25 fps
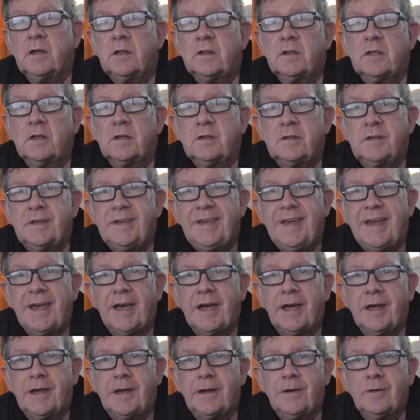the
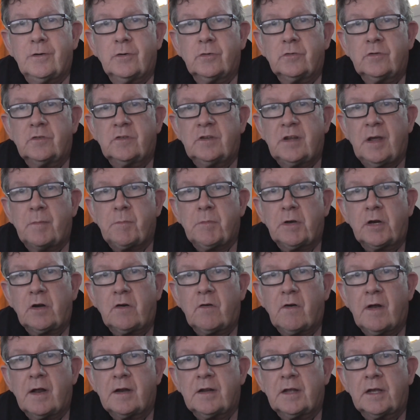DA, or
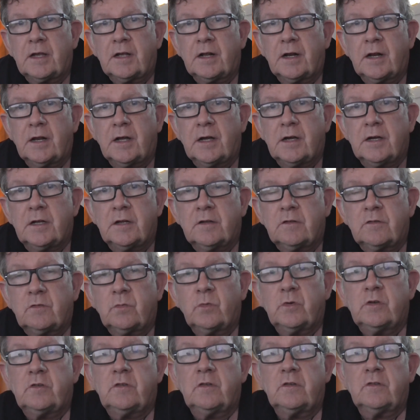Democratic Alliance,
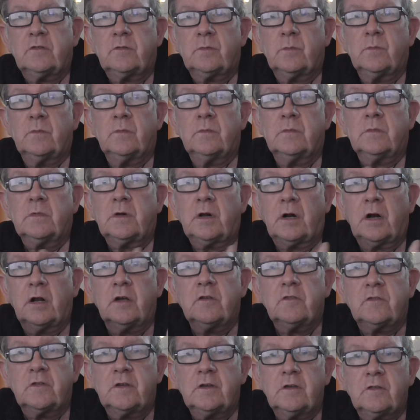which is
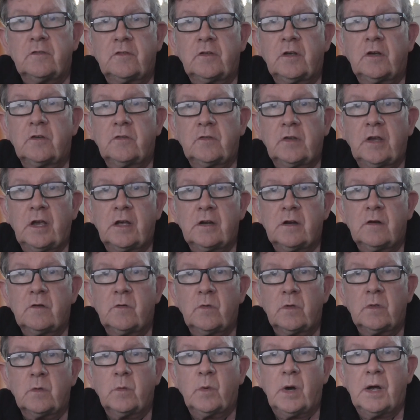closely
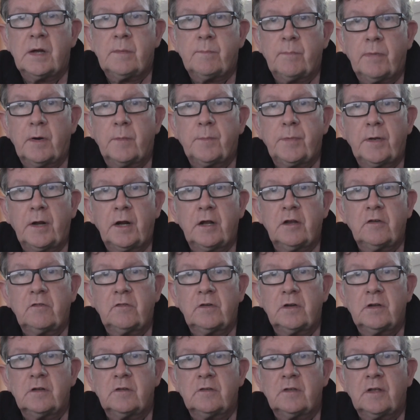associated with the white
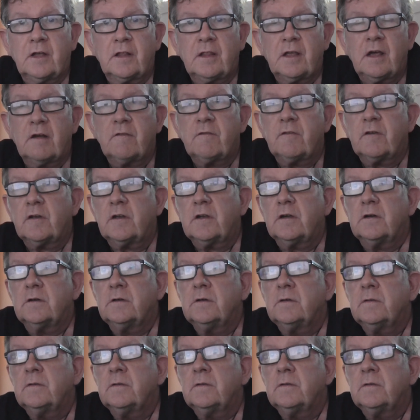population in South Africa.